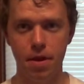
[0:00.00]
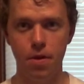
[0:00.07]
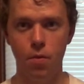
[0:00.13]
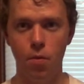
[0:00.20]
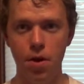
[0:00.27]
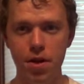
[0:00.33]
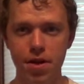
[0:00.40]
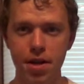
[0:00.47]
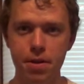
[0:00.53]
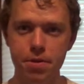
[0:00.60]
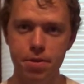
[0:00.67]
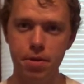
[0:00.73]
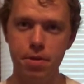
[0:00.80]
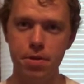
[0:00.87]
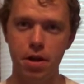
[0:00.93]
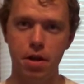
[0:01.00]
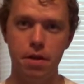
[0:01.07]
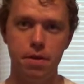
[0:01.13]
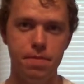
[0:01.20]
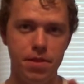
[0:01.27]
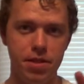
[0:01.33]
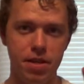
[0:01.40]
water coasters
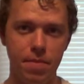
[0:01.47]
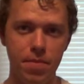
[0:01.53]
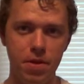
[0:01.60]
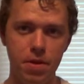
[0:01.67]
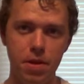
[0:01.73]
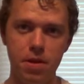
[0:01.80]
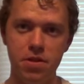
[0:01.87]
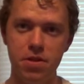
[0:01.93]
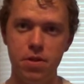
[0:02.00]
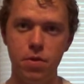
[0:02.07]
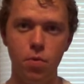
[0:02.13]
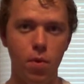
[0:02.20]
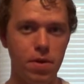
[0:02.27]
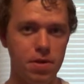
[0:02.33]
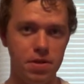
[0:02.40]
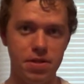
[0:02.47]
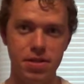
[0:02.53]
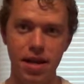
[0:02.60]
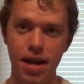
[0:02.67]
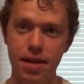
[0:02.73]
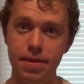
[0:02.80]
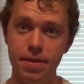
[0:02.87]
are similar to water
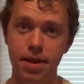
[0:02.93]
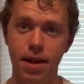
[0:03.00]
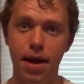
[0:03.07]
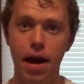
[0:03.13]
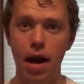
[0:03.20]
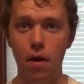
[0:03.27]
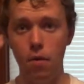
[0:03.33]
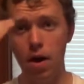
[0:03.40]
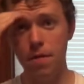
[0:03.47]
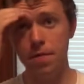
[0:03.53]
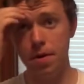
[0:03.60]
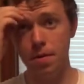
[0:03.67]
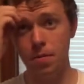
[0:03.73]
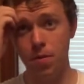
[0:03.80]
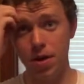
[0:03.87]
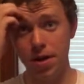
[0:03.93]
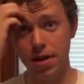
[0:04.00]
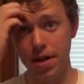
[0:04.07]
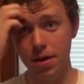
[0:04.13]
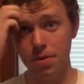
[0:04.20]
slides. However, when it's